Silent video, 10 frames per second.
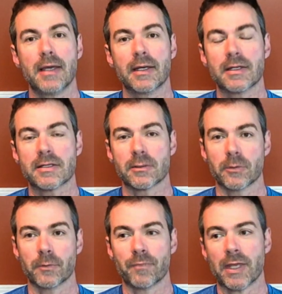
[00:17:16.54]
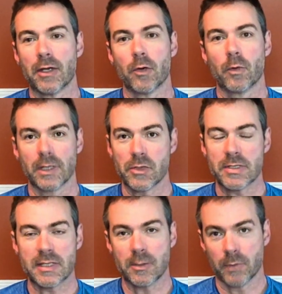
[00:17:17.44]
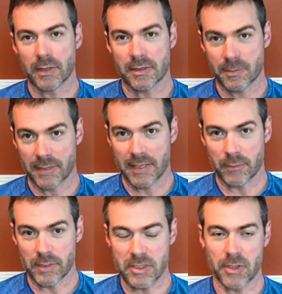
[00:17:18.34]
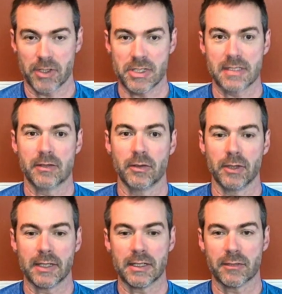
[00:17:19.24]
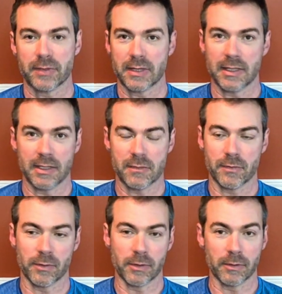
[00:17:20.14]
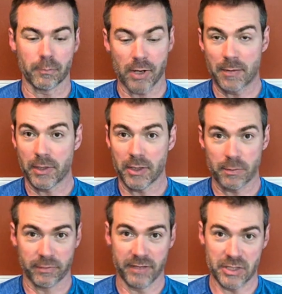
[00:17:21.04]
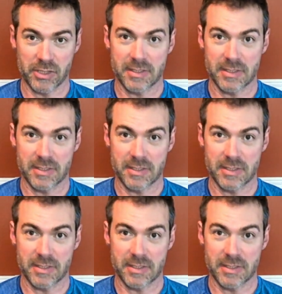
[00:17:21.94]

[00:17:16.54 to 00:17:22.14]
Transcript: And so what you see with some of that research is they'll look at different things for primary prevention.